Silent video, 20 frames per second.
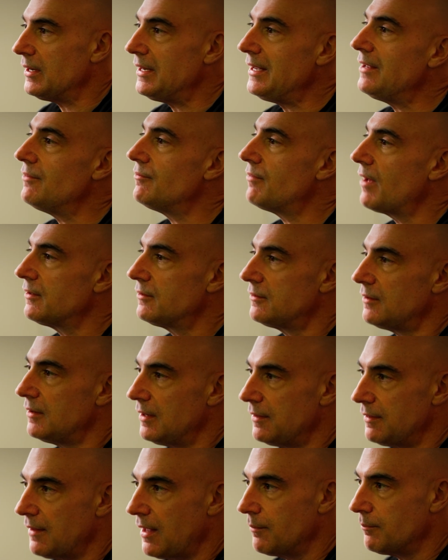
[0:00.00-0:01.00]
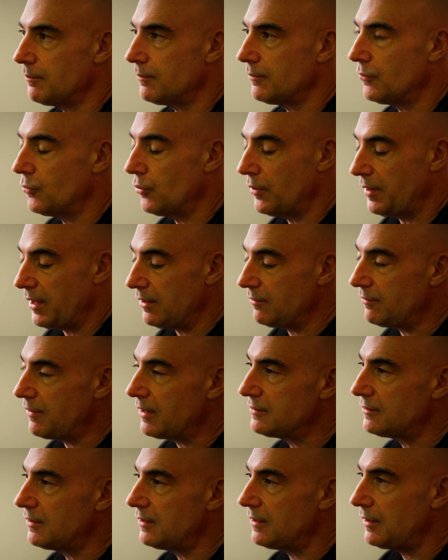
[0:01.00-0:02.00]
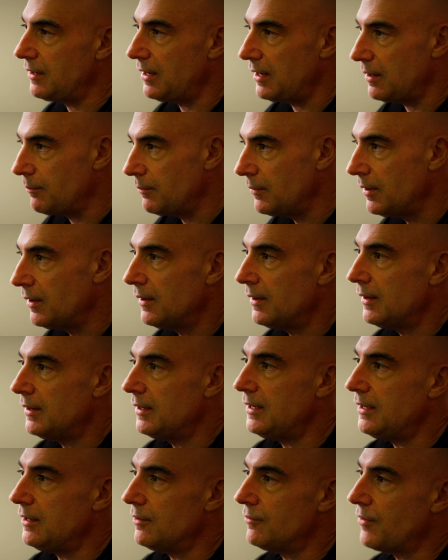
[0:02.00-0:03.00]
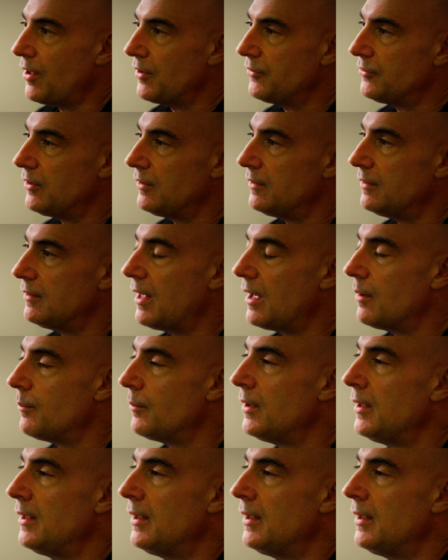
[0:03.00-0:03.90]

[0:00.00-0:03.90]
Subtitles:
he invested in them. When they invested in him, he invested in them.